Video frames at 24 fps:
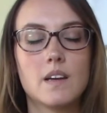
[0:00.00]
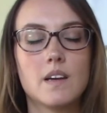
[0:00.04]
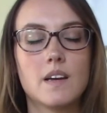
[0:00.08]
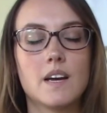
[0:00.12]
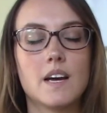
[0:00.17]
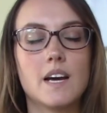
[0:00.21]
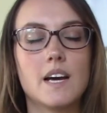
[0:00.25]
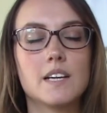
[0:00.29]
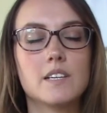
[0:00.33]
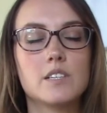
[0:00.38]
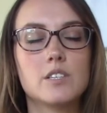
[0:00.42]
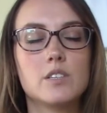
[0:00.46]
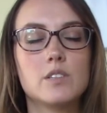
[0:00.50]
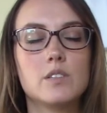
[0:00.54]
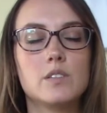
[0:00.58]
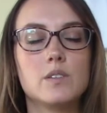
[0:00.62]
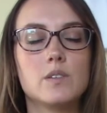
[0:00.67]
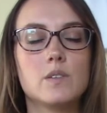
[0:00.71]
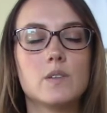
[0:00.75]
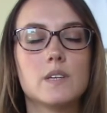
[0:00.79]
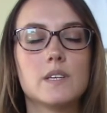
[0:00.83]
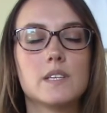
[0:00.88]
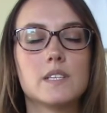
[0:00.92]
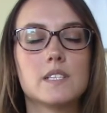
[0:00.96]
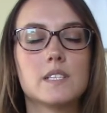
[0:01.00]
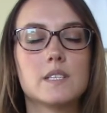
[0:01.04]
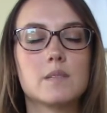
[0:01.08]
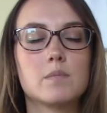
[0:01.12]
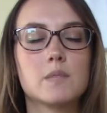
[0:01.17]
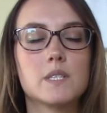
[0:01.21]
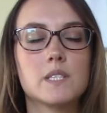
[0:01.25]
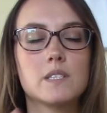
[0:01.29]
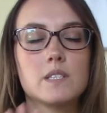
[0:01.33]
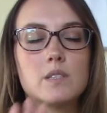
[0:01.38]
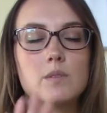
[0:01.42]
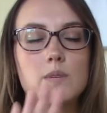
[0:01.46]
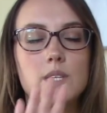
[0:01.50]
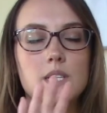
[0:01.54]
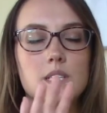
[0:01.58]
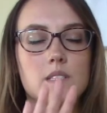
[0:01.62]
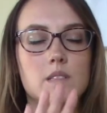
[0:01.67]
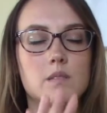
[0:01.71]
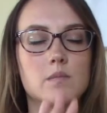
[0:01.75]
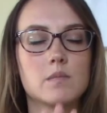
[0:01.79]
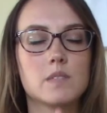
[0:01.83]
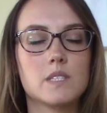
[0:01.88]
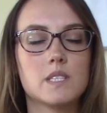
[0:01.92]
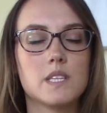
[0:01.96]
As you do this, I'm just doing
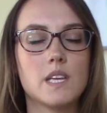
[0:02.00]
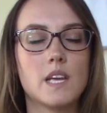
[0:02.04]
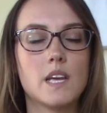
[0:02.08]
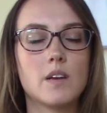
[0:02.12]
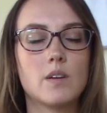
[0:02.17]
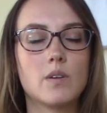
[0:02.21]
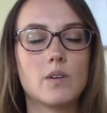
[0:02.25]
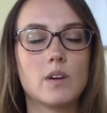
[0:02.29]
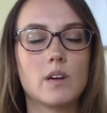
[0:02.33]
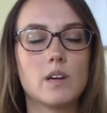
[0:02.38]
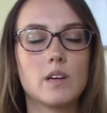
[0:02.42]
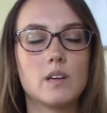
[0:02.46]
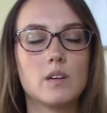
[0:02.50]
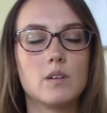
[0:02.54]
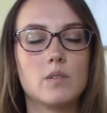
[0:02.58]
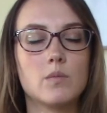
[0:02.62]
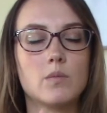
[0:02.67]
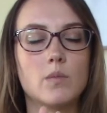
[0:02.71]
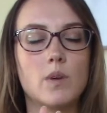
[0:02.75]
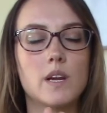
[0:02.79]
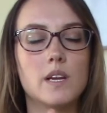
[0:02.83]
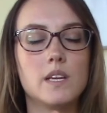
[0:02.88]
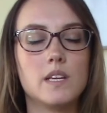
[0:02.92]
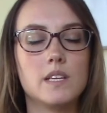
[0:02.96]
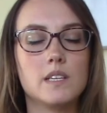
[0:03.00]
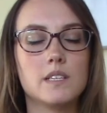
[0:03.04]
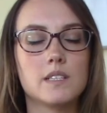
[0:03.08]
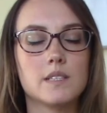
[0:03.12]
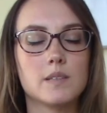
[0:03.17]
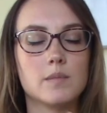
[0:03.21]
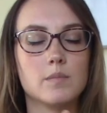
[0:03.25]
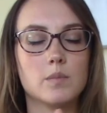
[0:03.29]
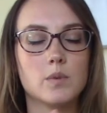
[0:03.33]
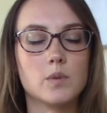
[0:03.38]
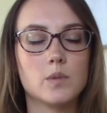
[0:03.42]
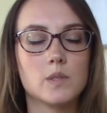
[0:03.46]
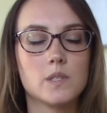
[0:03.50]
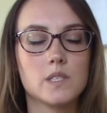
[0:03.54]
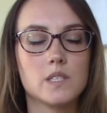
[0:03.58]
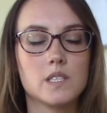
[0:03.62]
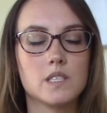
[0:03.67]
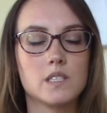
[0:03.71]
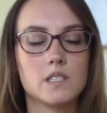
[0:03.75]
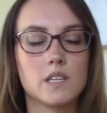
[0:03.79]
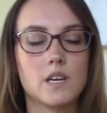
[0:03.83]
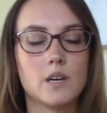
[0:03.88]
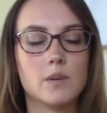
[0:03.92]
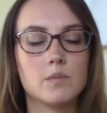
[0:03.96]
some sacred Reiki symbols.
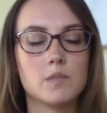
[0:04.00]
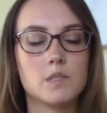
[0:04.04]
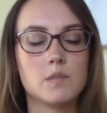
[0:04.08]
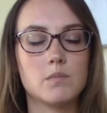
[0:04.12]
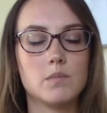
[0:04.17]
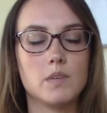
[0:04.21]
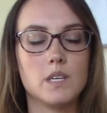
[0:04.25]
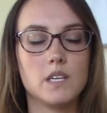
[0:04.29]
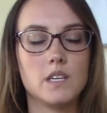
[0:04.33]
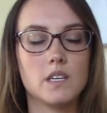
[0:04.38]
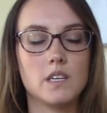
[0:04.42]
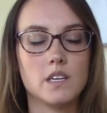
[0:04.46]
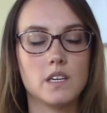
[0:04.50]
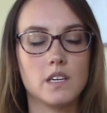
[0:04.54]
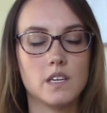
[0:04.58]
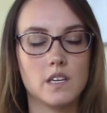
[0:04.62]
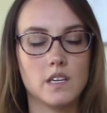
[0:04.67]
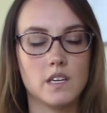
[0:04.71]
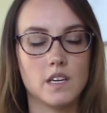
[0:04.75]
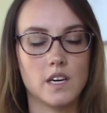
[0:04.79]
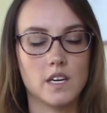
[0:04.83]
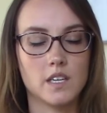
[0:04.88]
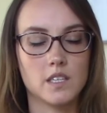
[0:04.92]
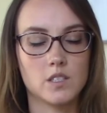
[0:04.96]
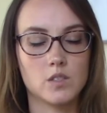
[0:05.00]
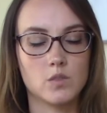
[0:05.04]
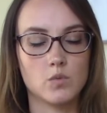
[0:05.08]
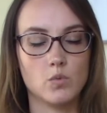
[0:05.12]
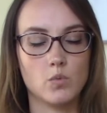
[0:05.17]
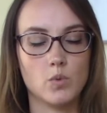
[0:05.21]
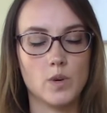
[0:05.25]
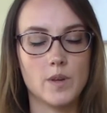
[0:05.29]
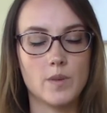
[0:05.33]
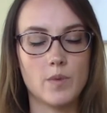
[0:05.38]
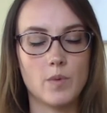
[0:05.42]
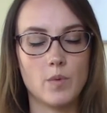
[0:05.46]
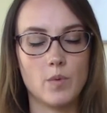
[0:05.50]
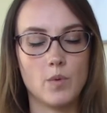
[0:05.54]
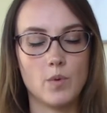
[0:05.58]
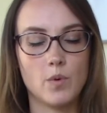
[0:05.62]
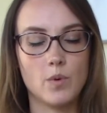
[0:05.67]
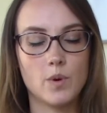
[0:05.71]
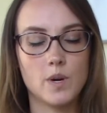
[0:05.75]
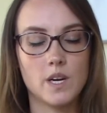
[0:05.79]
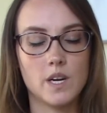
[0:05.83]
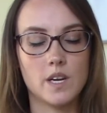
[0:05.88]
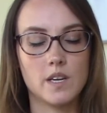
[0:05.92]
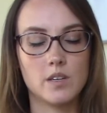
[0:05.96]
This helps me connect with
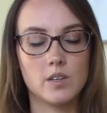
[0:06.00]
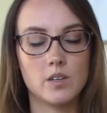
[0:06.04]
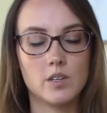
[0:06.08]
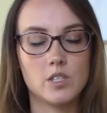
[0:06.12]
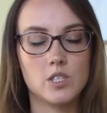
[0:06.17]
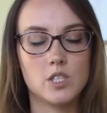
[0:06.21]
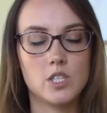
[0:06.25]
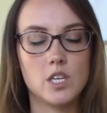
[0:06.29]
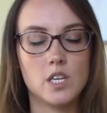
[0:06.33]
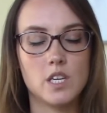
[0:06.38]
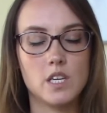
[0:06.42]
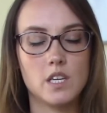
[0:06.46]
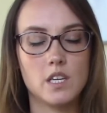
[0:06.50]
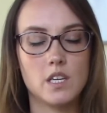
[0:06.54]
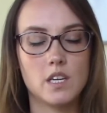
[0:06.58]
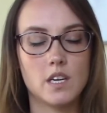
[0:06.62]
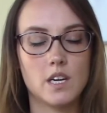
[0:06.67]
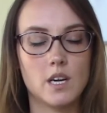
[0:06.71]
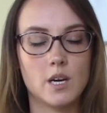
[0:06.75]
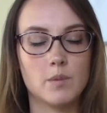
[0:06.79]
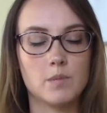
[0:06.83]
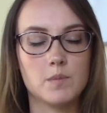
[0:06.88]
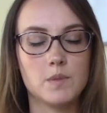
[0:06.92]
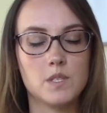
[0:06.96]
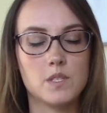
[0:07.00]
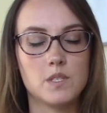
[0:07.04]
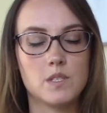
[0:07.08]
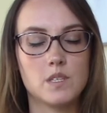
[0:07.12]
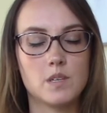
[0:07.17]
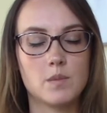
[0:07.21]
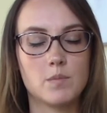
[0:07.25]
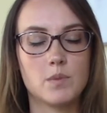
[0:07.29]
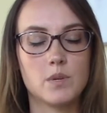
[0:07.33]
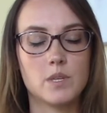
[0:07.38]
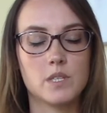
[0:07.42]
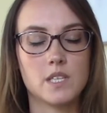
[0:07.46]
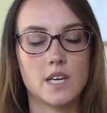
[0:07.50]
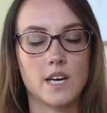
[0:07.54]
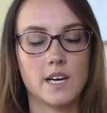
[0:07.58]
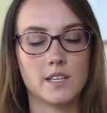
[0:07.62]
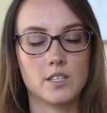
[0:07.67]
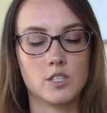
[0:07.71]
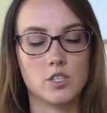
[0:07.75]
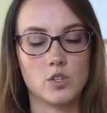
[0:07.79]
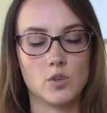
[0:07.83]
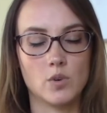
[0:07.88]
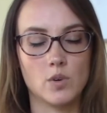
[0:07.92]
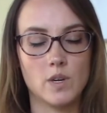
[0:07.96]
your energy. It helps to
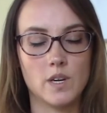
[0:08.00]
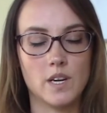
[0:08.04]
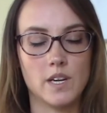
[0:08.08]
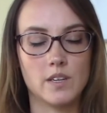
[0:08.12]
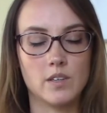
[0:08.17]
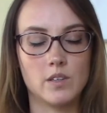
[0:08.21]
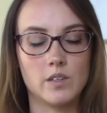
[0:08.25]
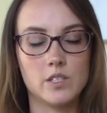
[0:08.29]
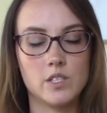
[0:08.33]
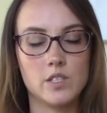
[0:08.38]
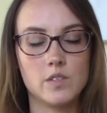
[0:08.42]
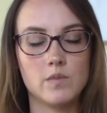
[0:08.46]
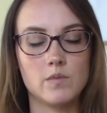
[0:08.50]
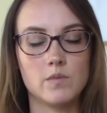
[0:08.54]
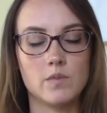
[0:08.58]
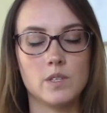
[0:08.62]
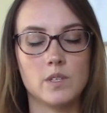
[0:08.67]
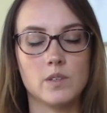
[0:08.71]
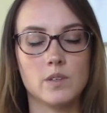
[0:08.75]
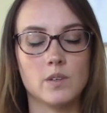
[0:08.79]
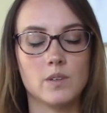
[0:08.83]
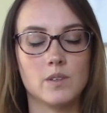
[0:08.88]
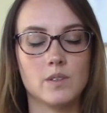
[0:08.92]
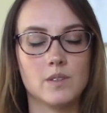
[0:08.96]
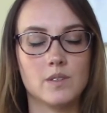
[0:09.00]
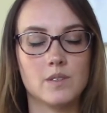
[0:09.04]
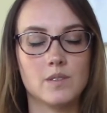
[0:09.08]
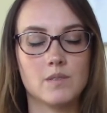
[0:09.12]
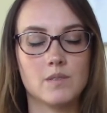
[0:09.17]
protect your energy field.